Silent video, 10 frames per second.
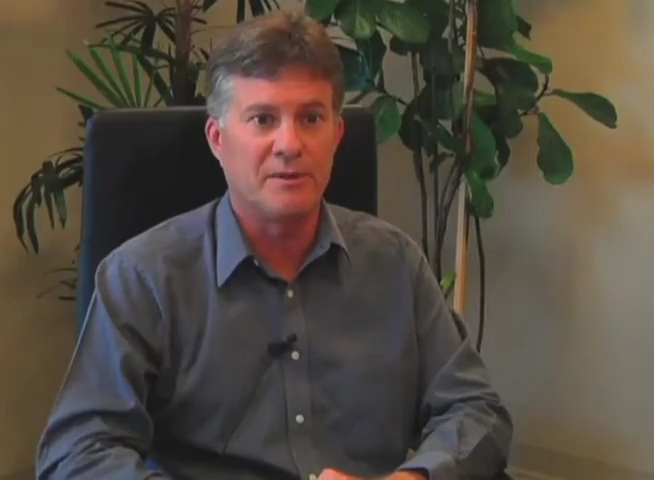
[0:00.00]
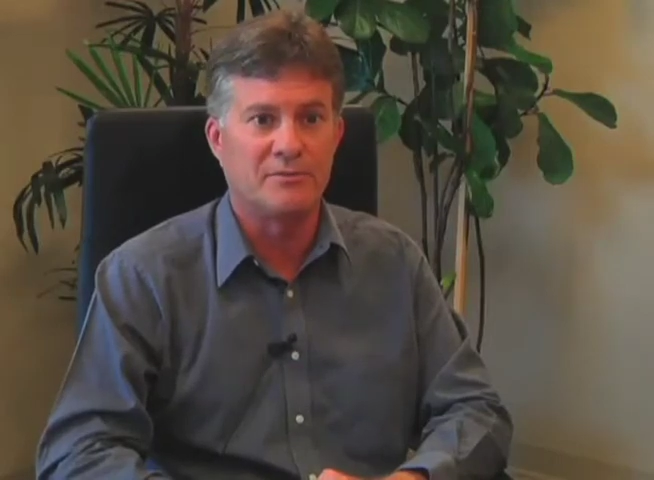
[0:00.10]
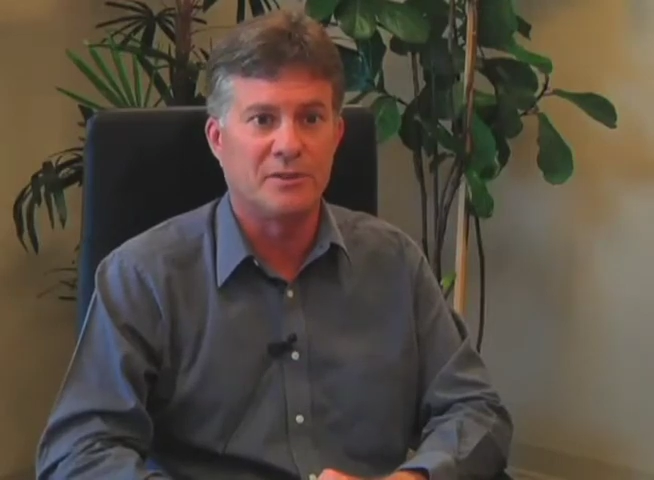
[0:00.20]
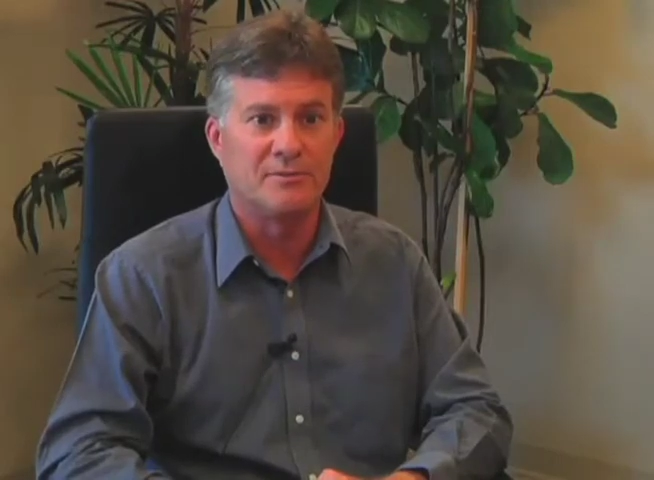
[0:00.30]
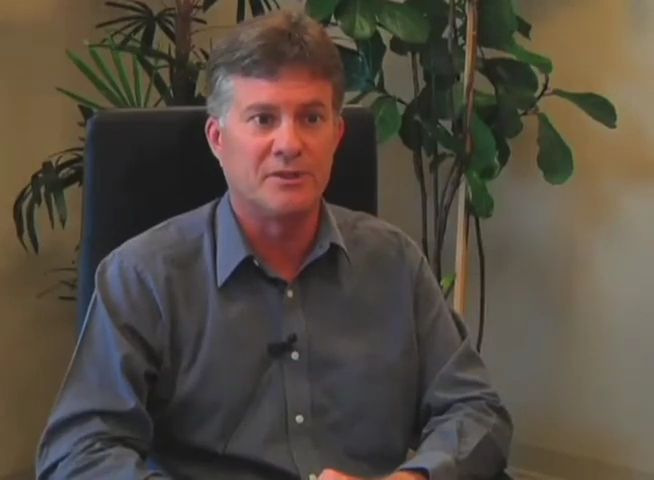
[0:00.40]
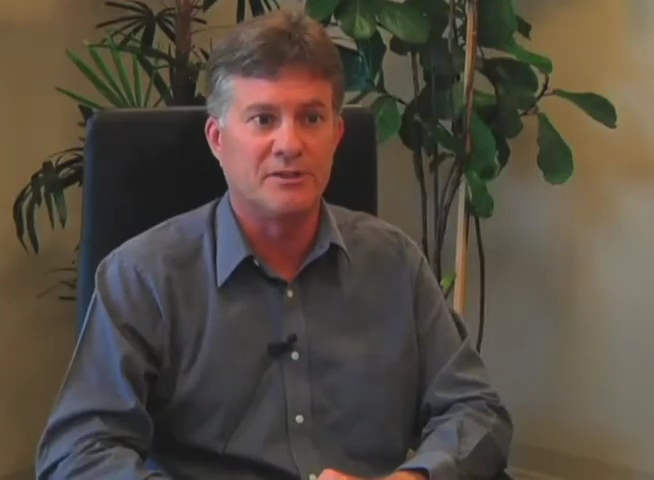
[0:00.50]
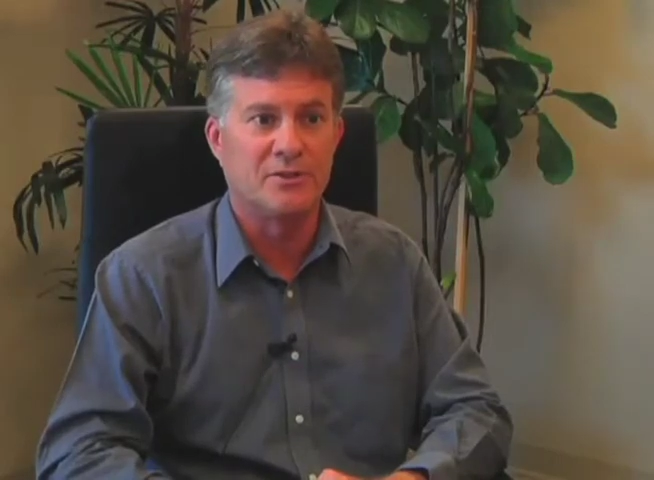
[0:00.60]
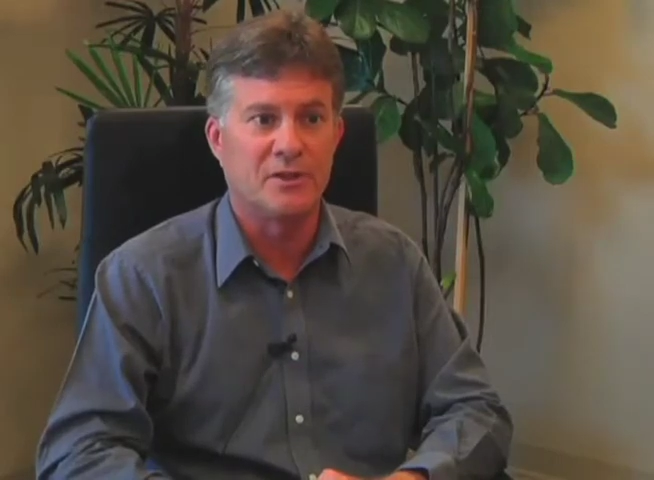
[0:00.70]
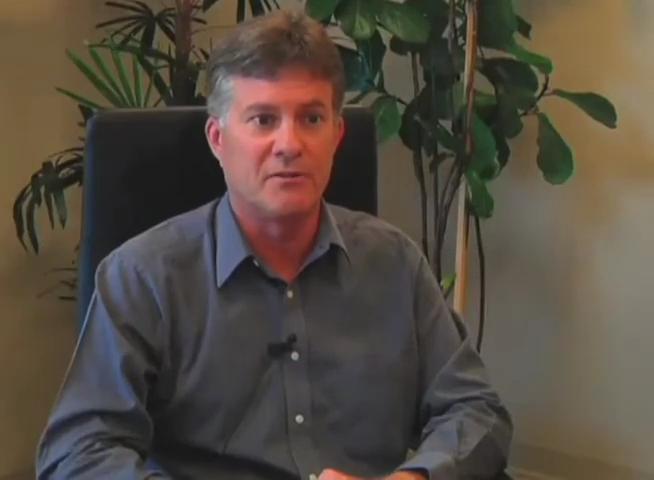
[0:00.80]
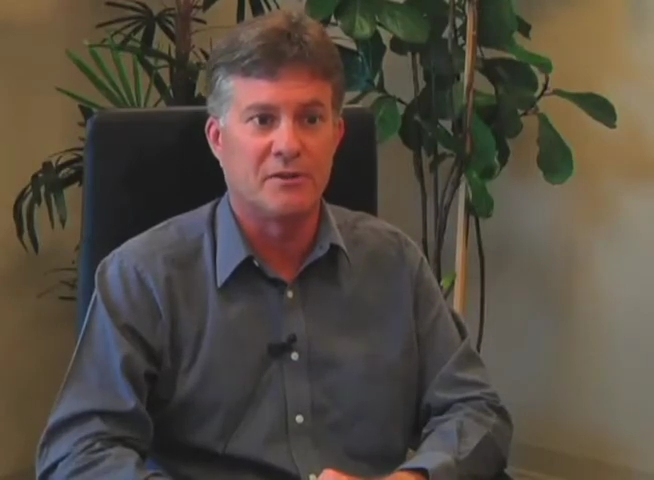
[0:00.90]
subsidies are
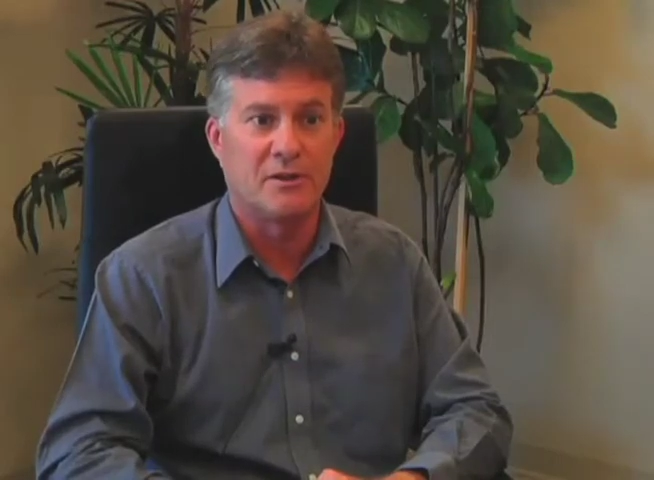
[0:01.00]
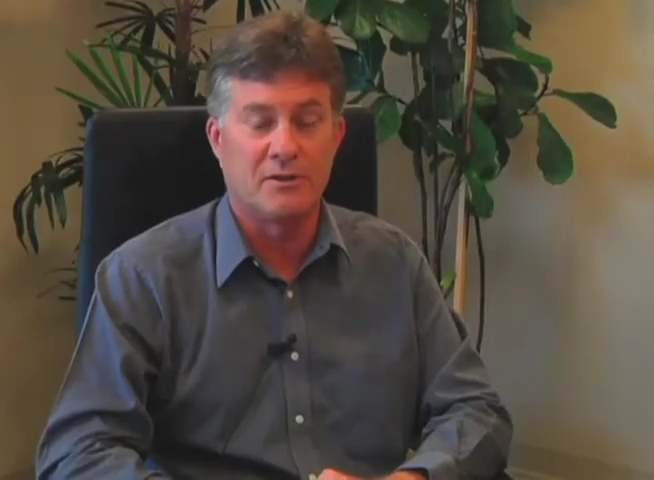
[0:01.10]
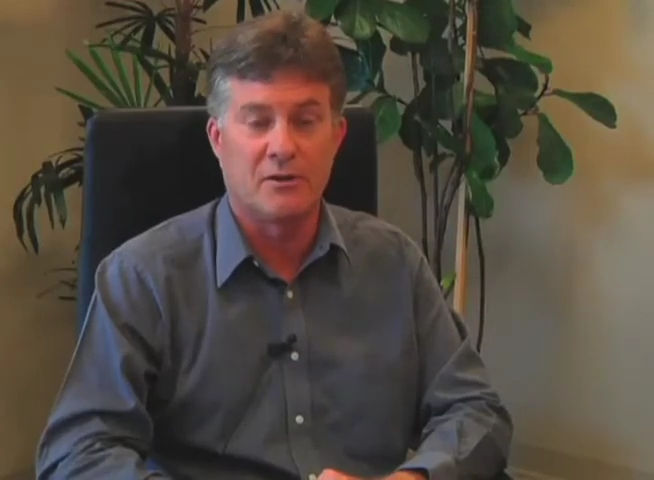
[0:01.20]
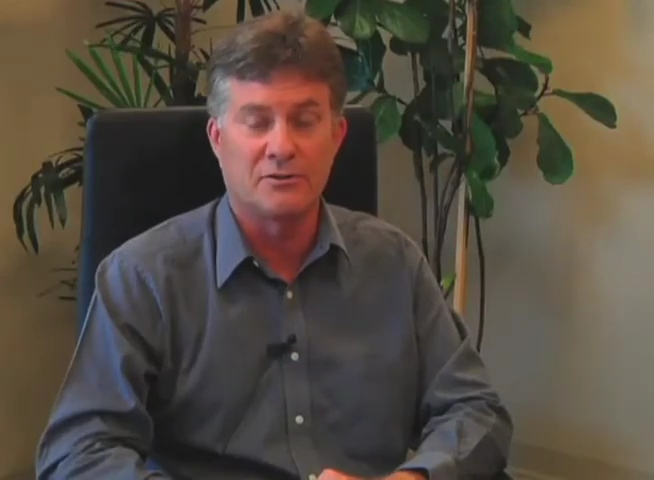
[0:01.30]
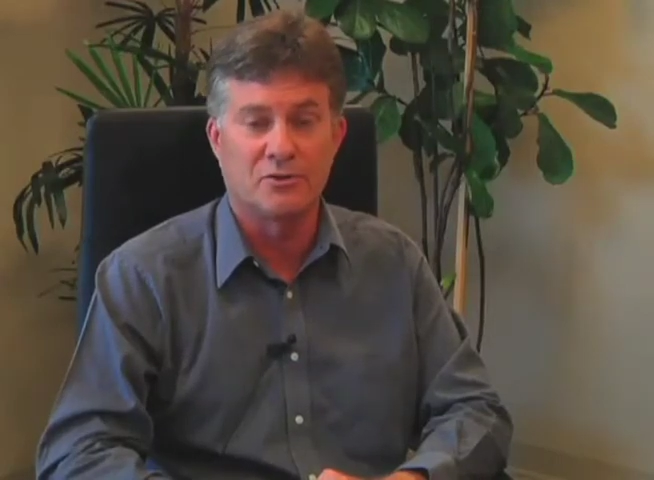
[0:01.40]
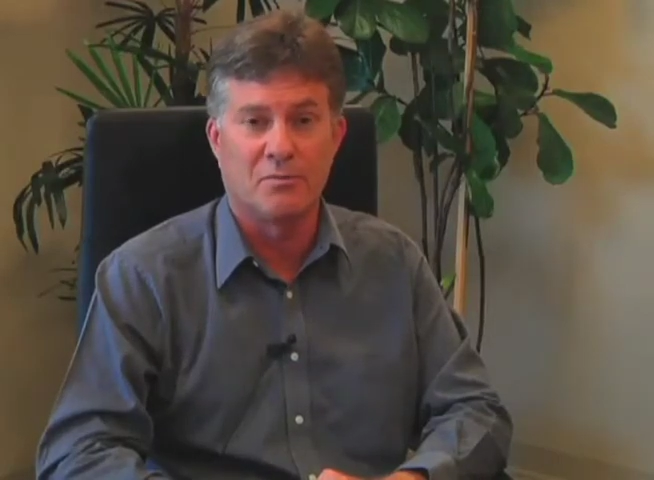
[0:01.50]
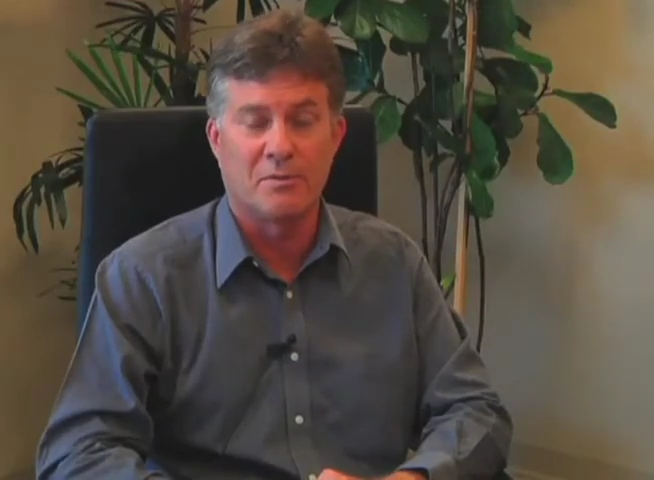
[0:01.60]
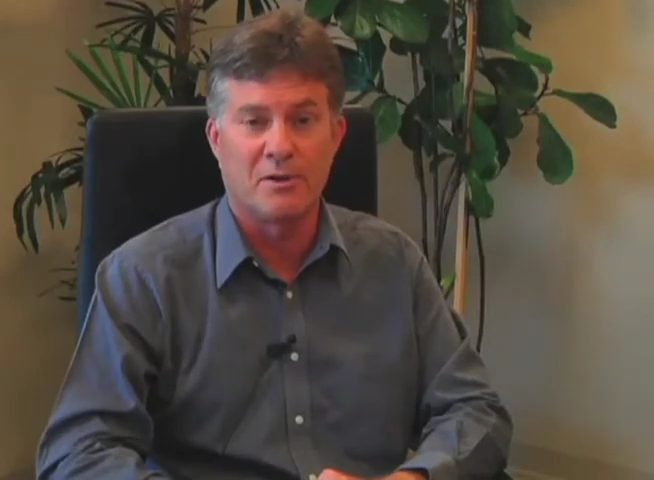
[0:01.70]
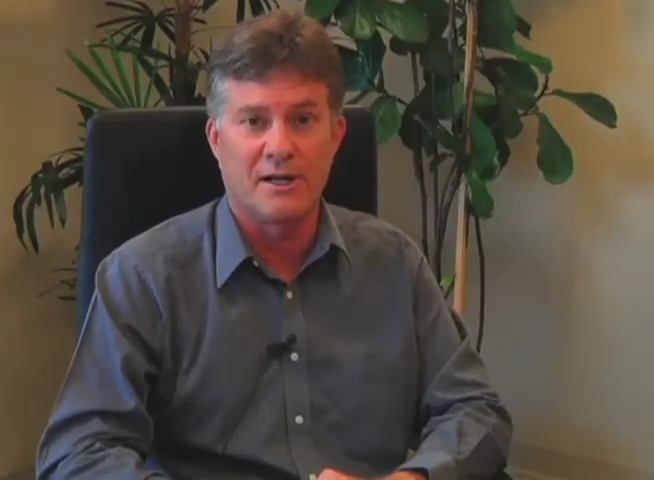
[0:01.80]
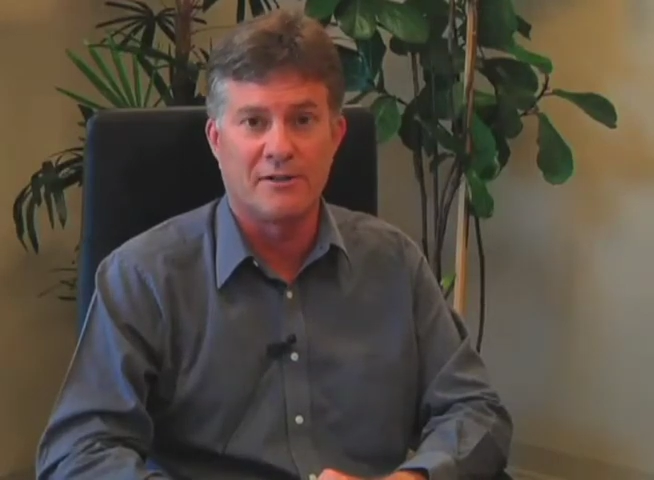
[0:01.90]
covered under our sole
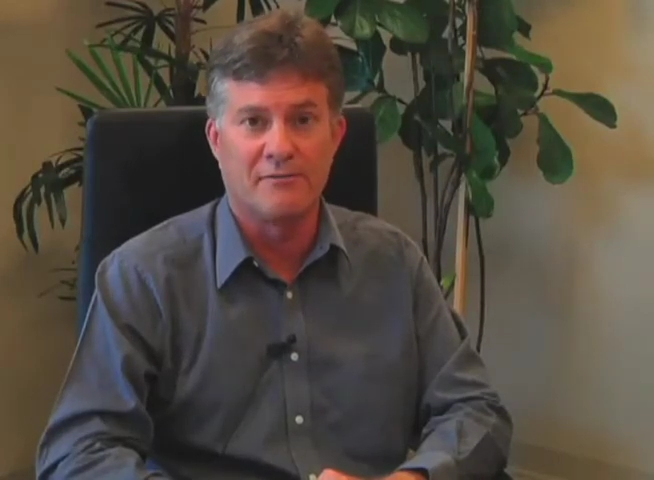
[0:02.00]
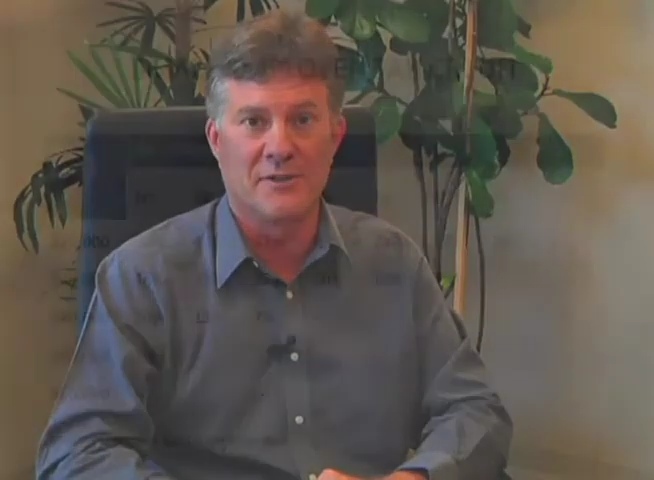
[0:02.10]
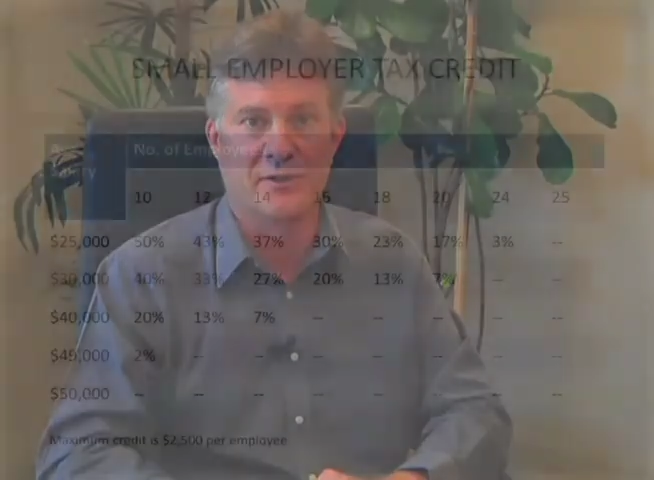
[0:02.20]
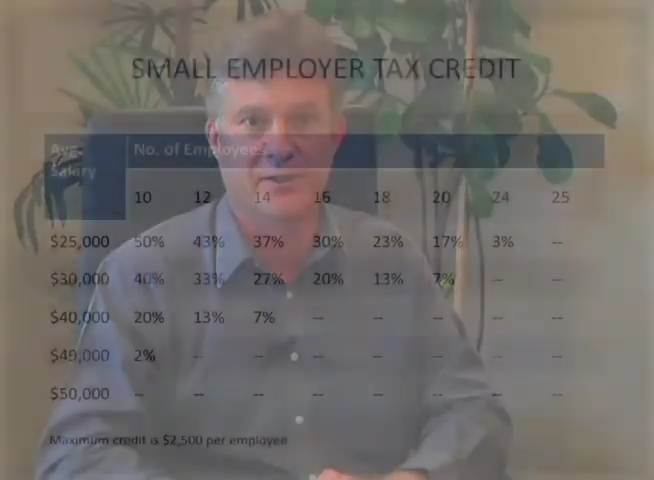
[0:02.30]
proprietor video.